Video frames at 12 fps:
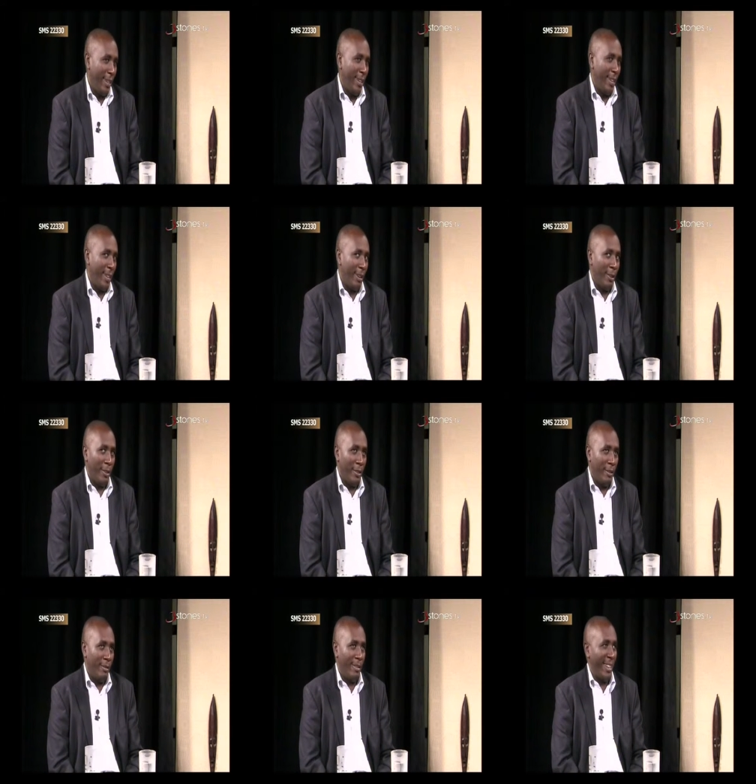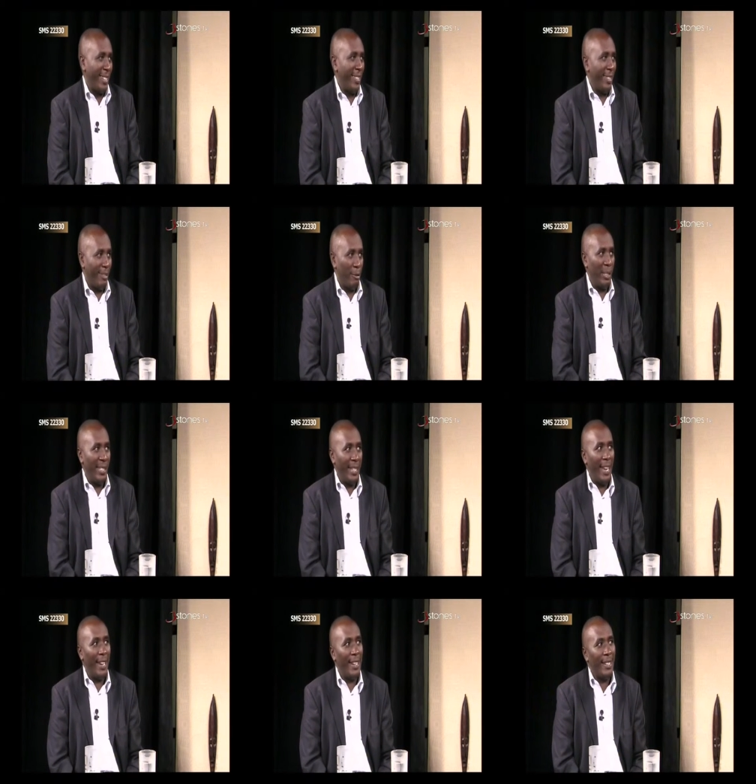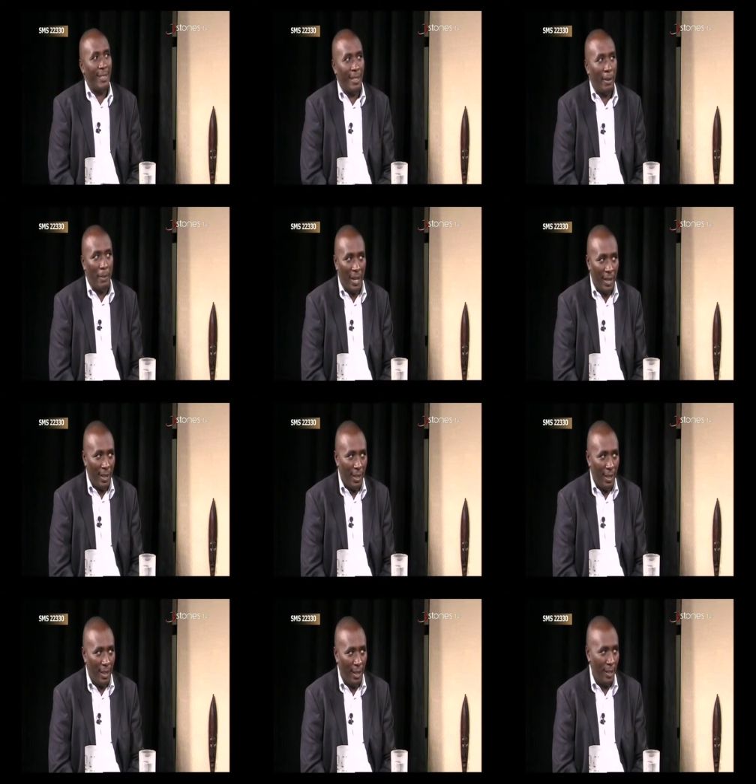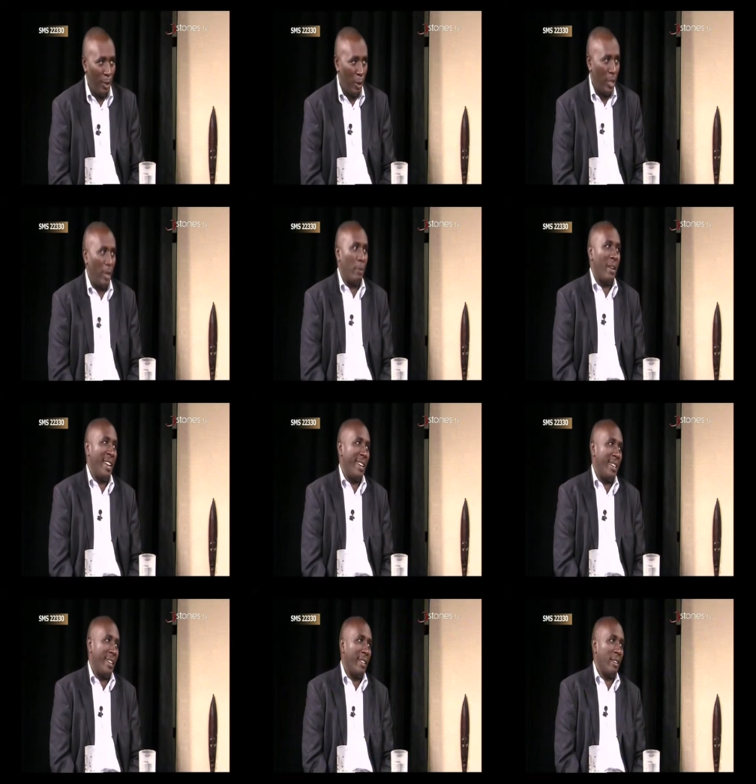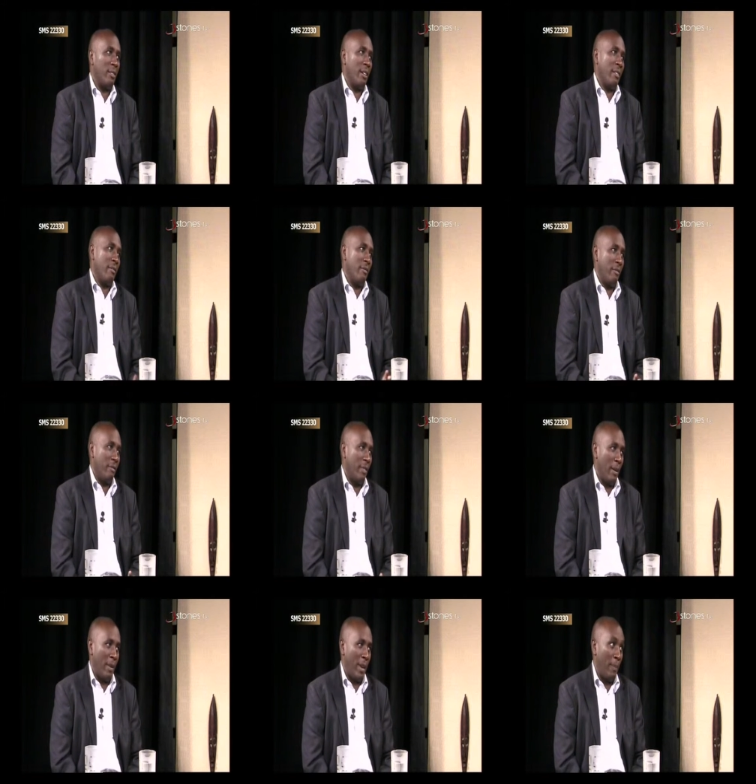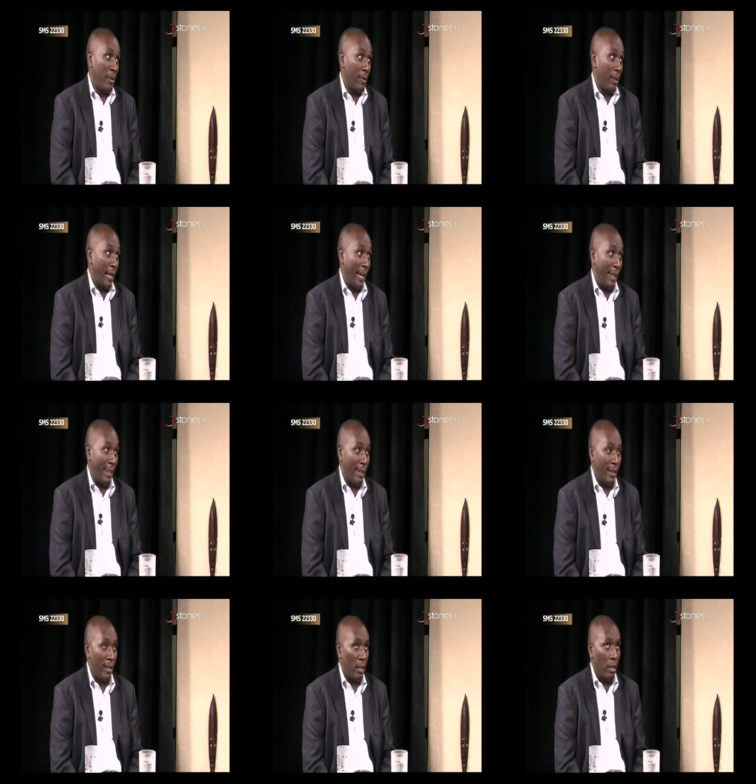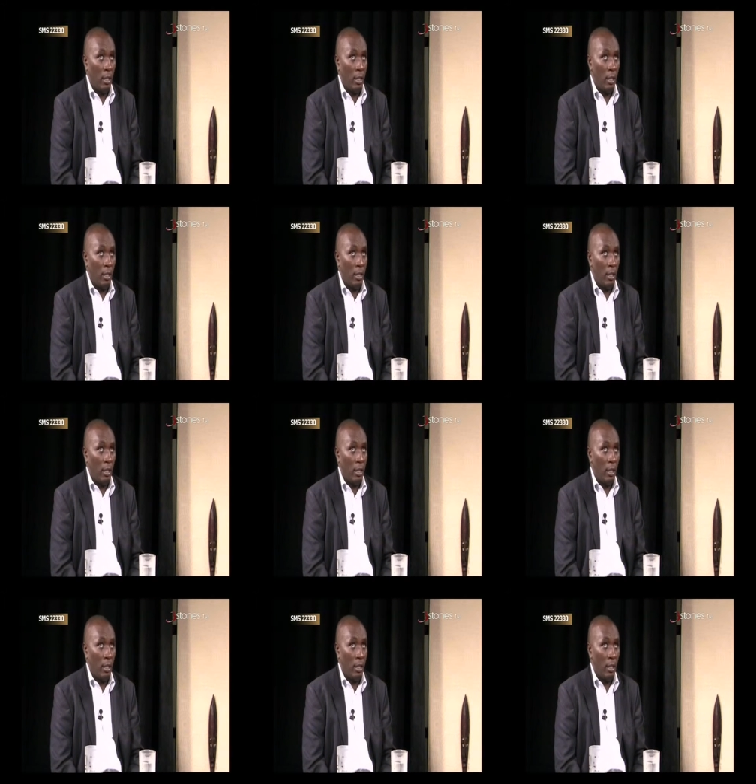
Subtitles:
on 29 days in a month, and it's only one day that you have an episode like this,